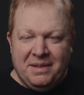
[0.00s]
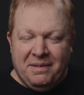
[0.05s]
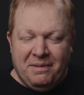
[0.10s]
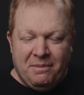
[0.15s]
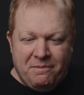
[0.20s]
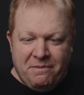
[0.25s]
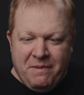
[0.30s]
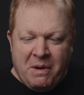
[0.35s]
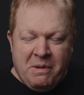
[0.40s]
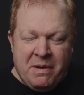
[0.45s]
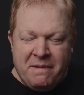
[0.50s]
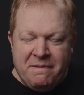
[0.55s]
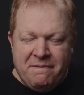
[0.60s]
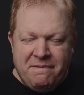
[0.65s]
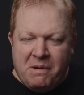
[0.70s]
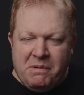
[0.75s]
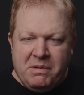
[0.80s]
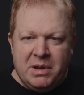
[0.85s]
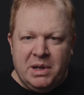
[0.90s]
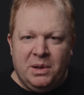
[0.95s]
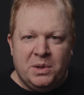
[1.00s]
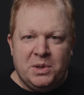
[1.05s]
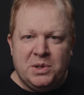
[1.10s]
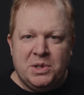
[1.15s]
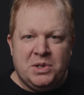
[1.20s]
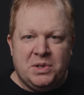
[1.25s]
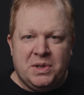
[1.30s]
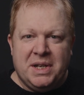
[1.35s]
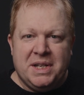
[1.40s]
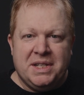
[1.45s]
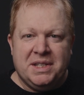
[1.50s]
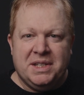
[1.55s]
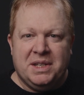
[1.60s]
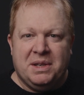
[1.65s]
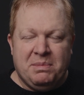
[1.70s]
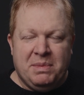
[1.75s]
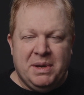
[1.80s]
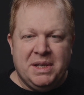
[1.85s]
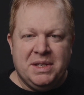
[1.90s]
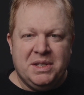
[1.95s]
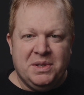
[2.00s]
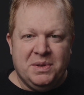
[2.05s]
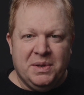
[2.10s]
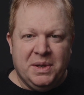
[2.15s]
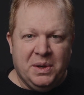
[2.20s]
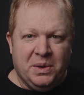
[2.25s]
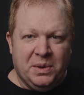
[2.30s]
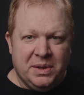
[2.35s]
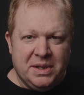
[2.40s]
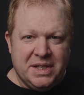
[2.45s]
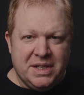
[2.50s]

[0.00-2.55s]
very, very low stress compared to doing it on a